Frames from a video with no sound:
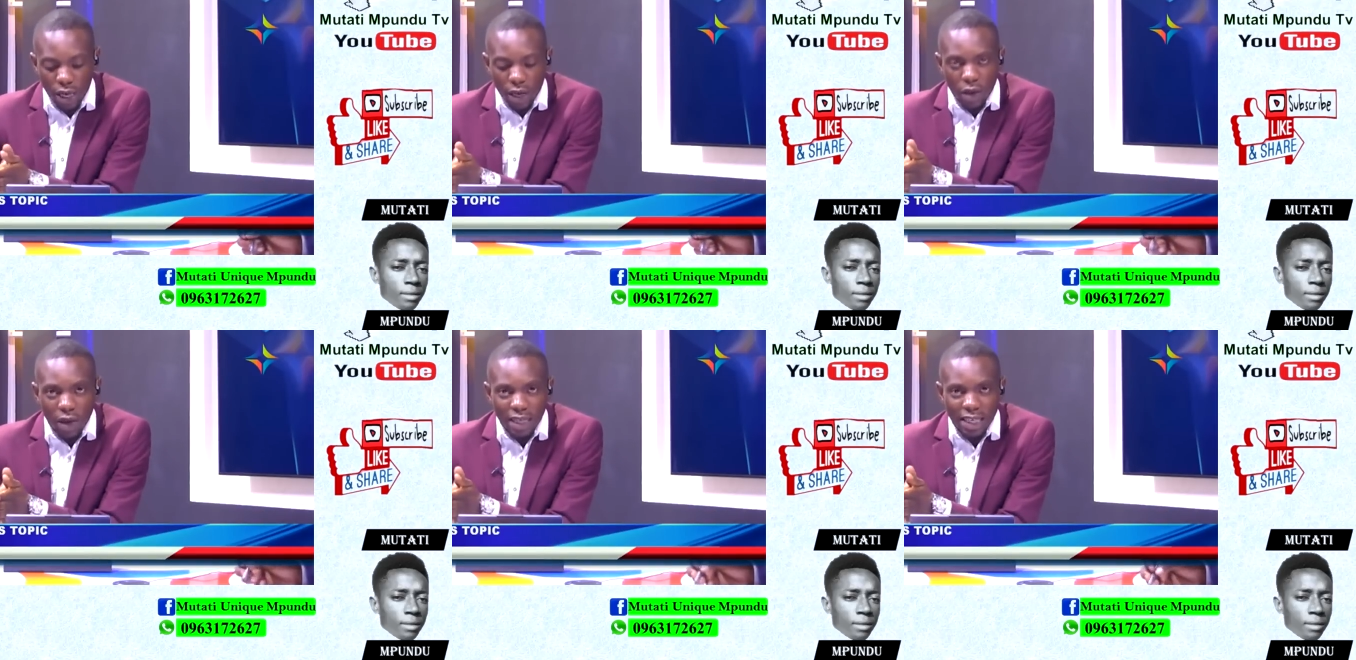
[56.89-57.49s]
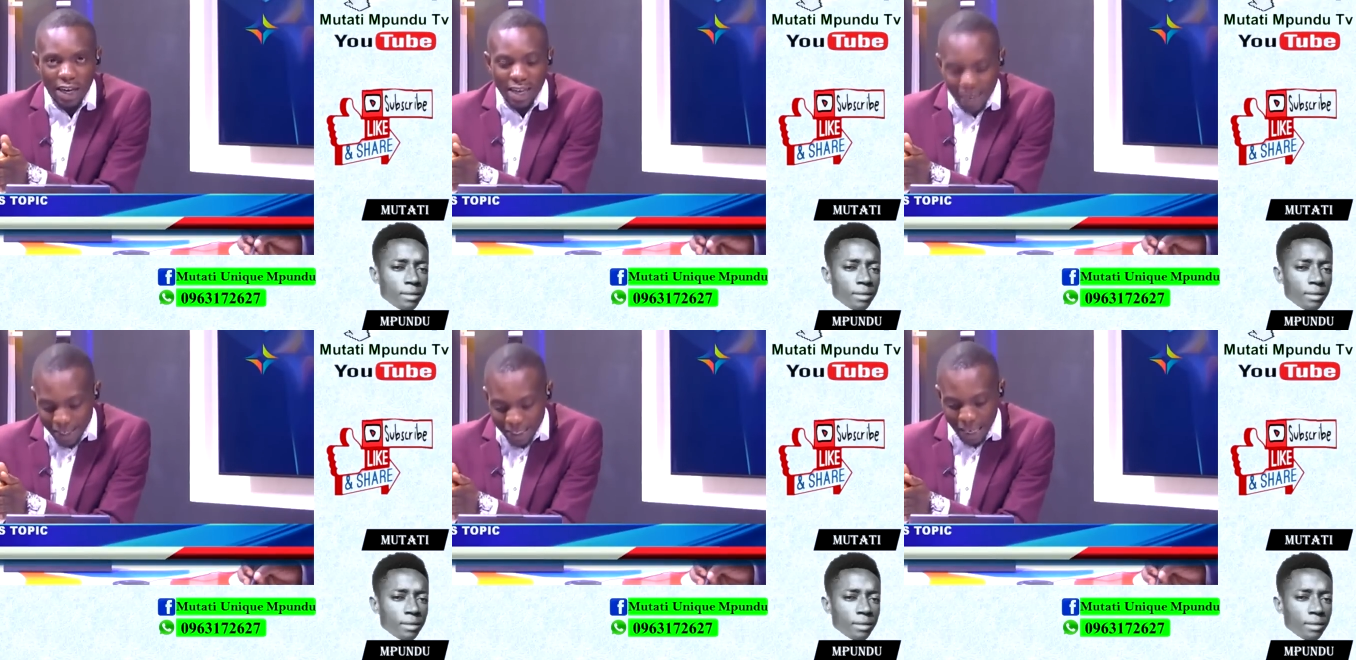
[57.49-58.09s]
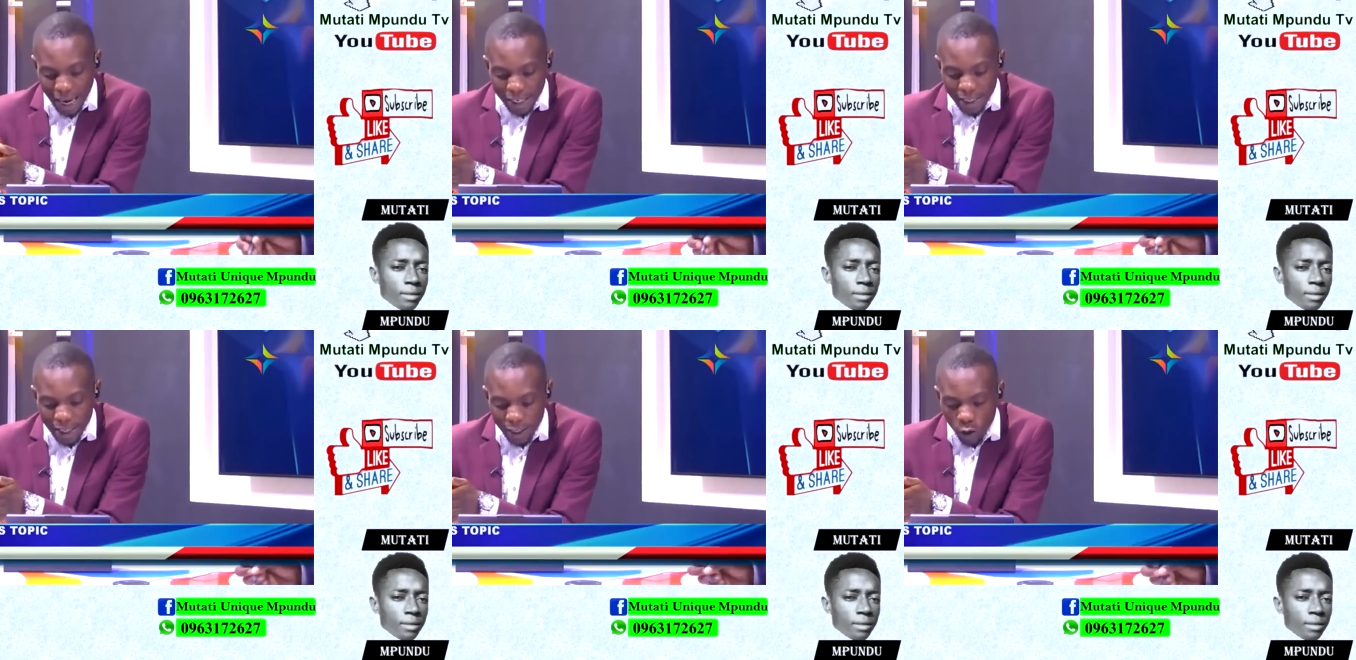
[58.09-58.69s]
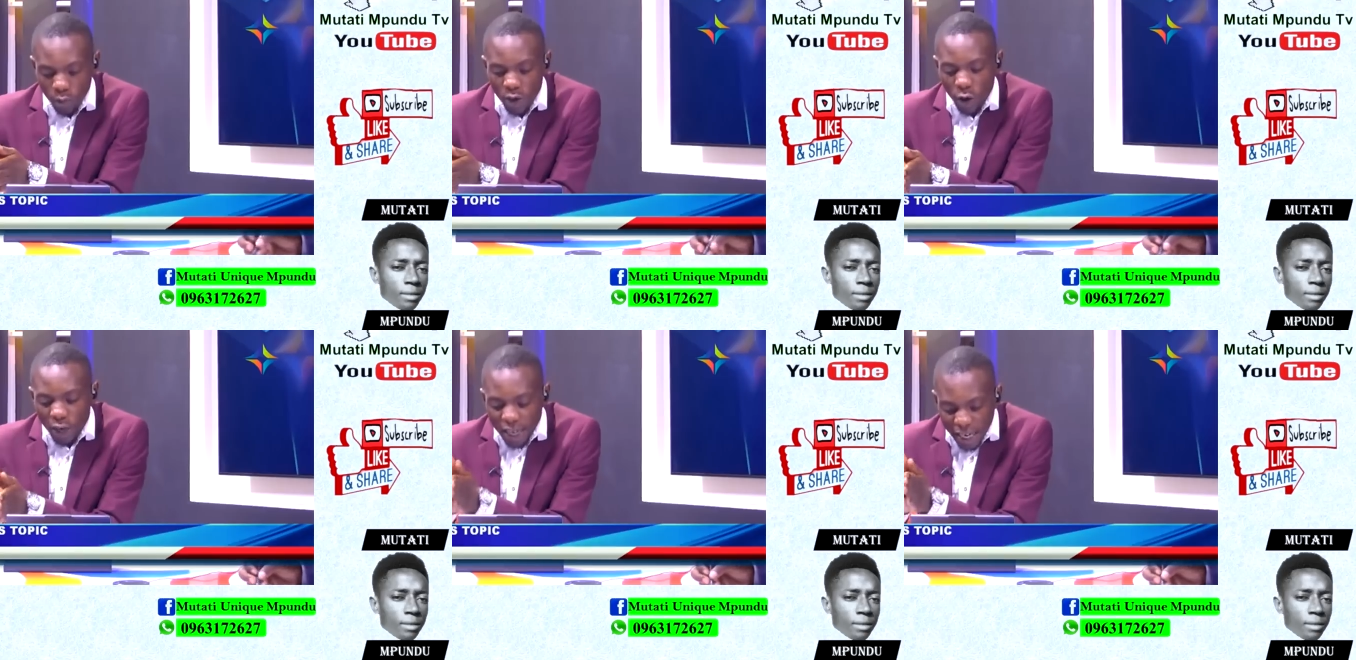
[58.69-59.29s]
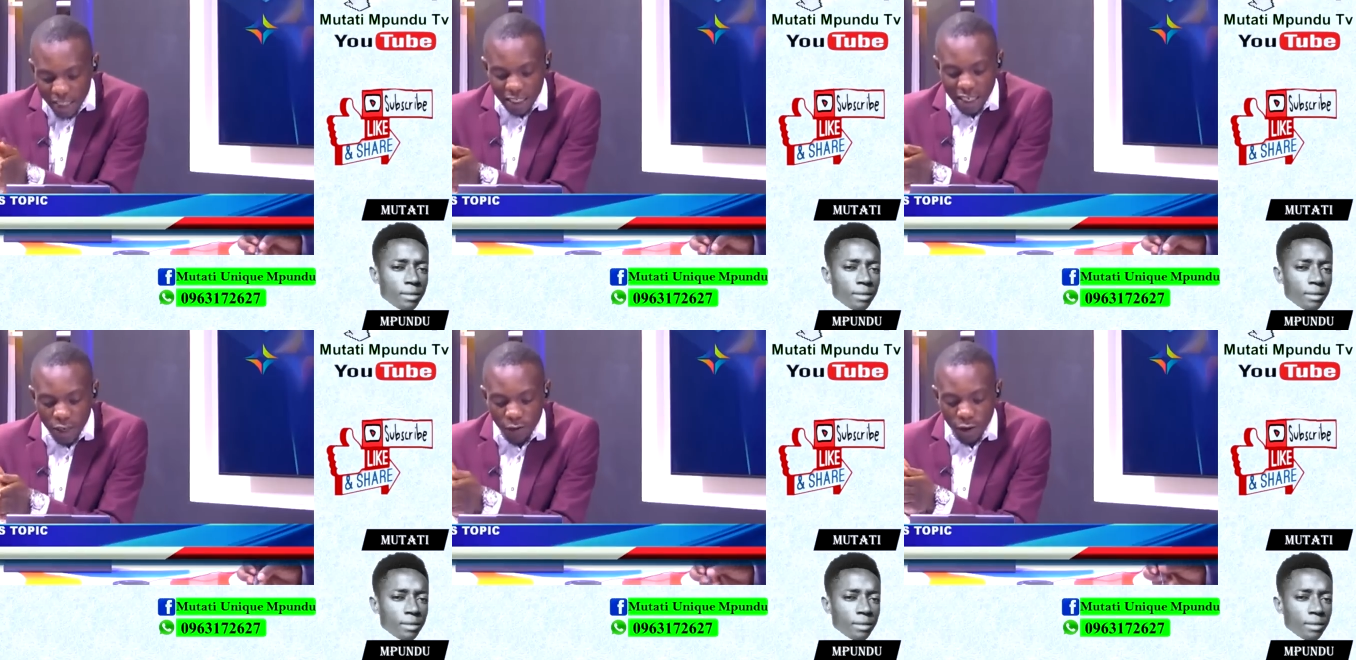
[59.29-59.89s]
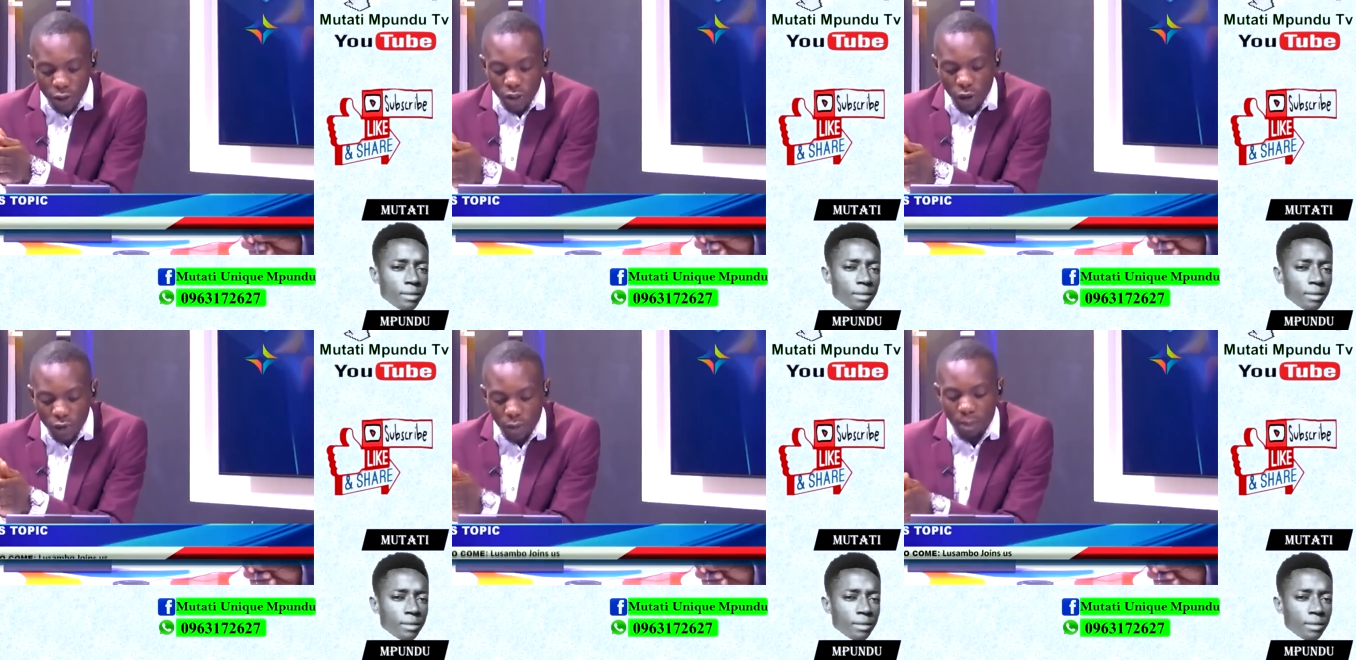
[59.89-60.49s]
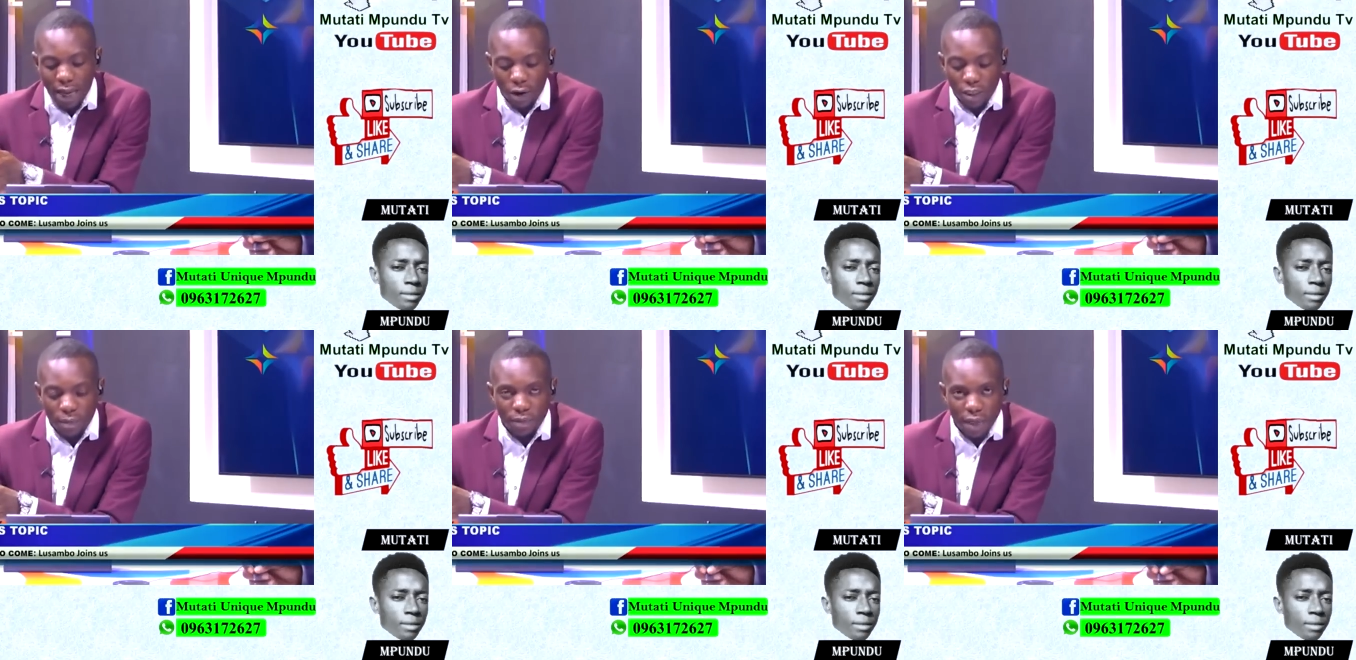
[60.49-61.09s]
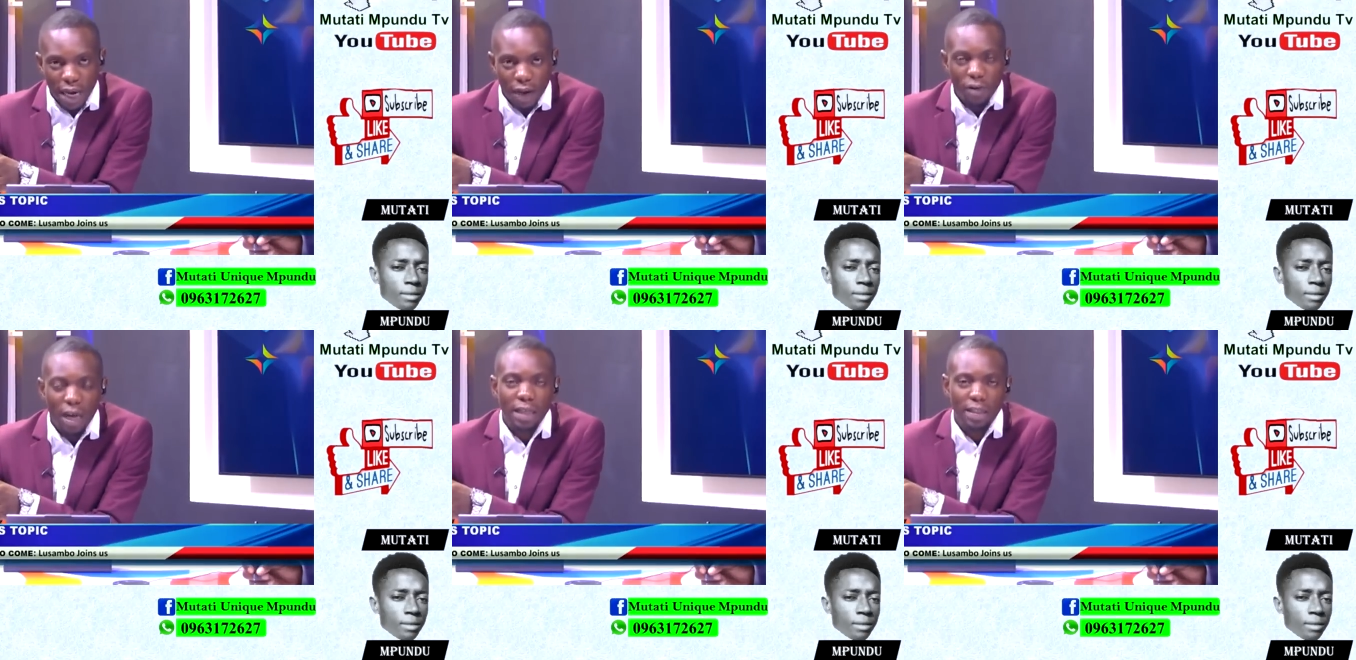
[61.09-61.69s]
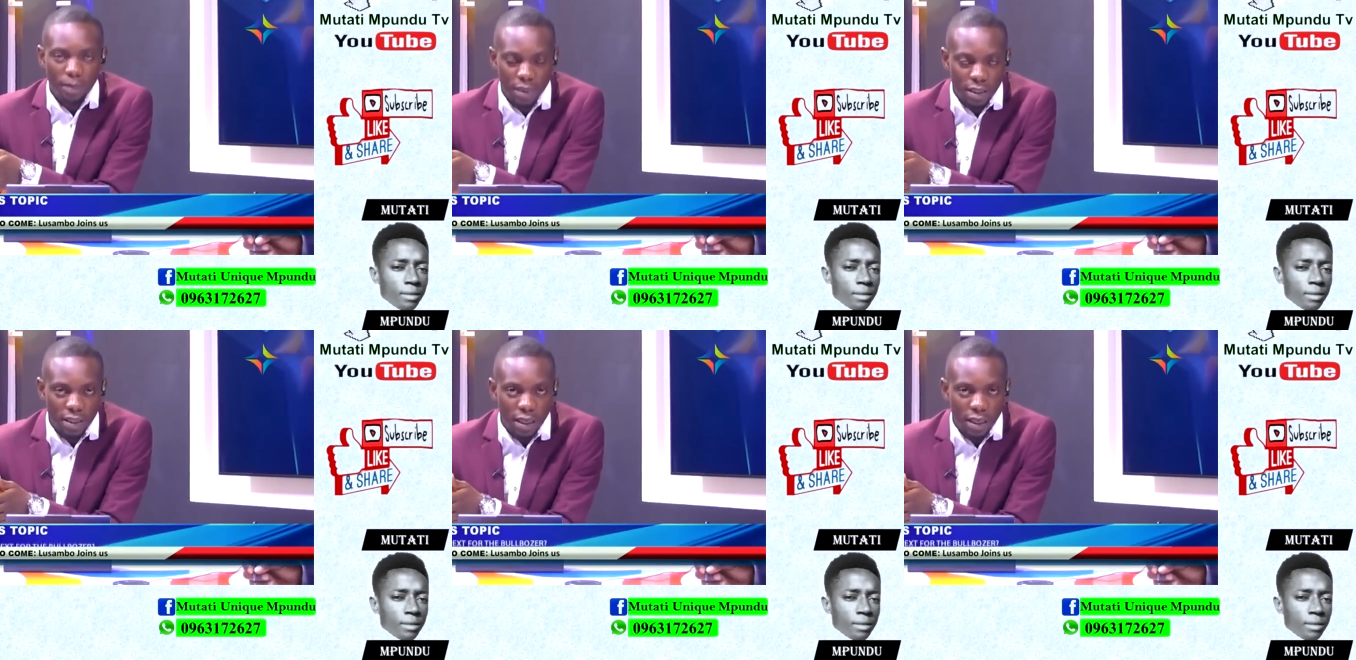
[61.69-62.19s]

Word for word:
Speaker 1: You had earlier indicated that there will be no election if you're not on the ballot. Have you accepted